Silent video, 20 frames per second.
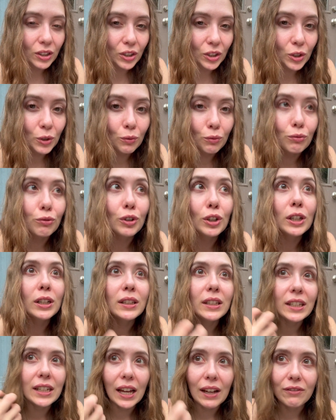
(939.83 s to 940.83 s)
you
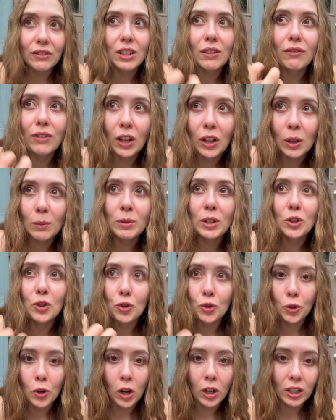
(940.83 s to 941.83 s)
really have developed a
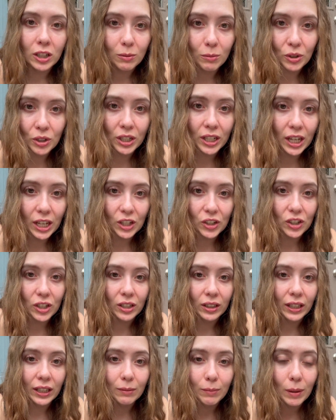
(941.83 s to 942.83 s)
strong
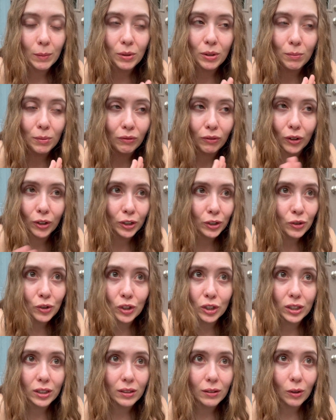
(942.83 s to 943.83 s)
communication. Like maybe before you
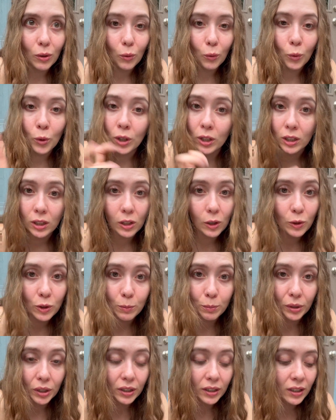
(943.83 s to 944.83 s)
just were a
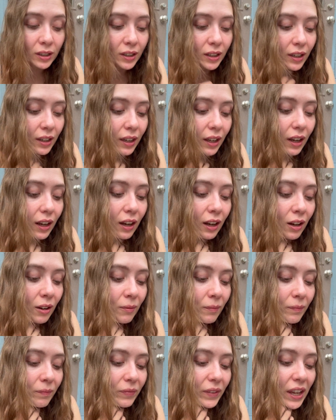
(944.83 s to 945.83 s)
closed book
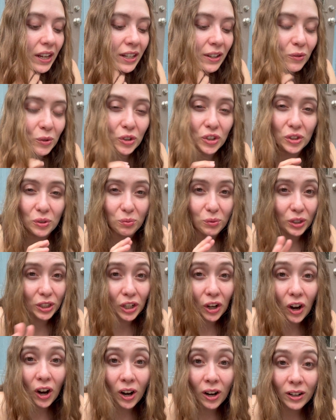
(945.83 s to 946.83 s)
um, and it was just really
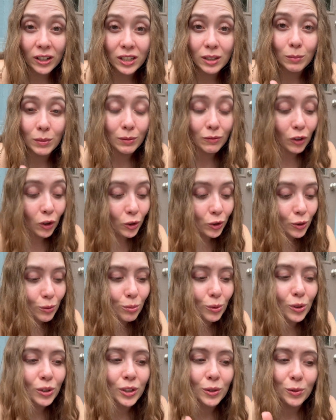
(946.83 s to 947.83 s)
hard to be
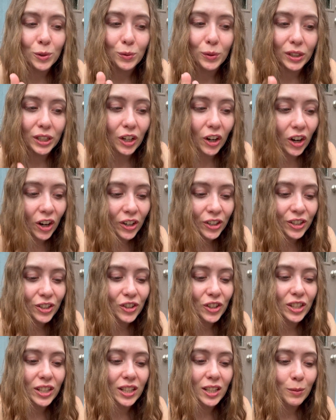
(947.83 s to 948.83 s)
vulnerable and it was really hard to
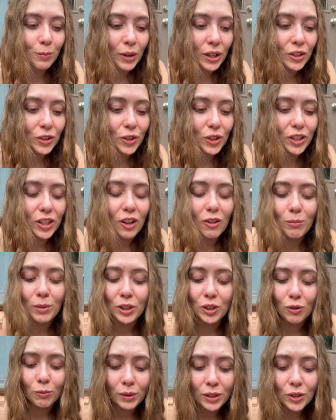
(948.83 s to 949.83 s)
just express yourself, but
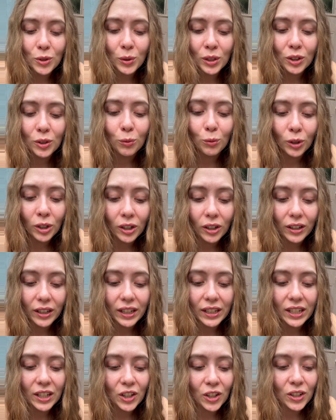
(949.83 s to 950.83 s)
you've been doing the work
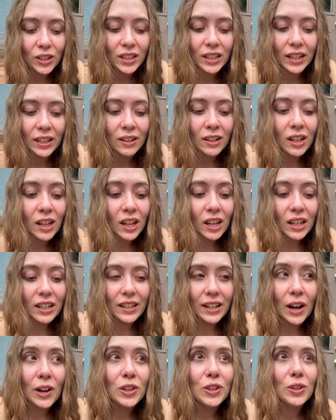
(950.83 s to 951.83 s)
and here it's like,
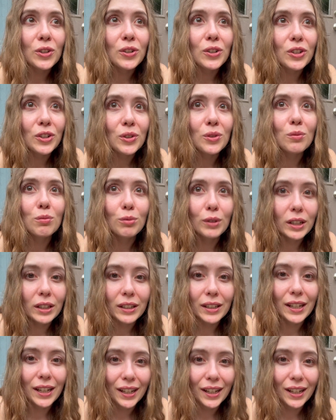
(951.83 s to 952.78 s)
now you're, you're really,